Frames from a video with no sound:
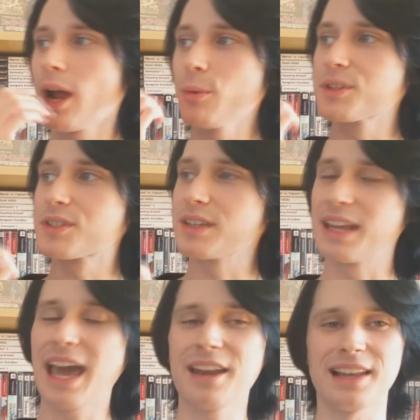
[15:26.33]
I was. It
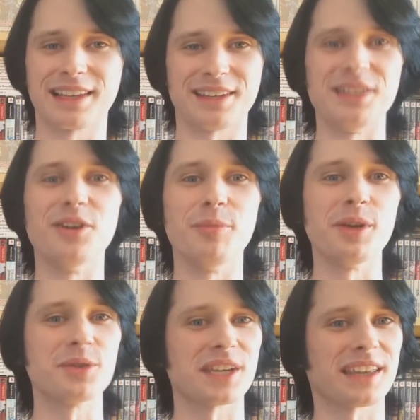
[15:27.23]
had like new
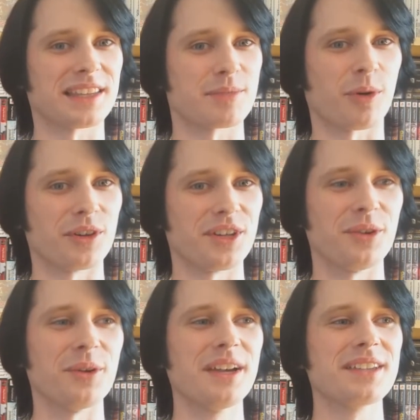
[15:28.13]
music at this point too.